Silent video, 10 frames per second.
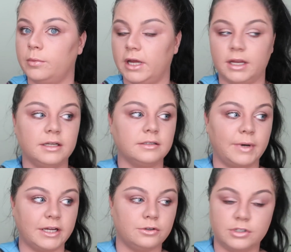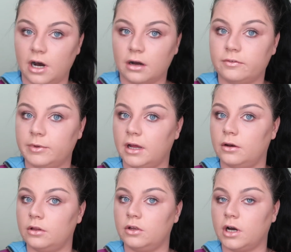but it is way too dark for me. I
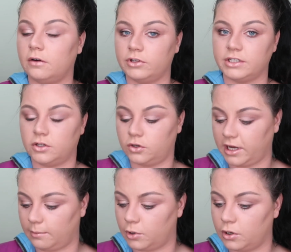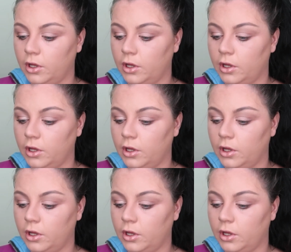know that you can't really tell on camera.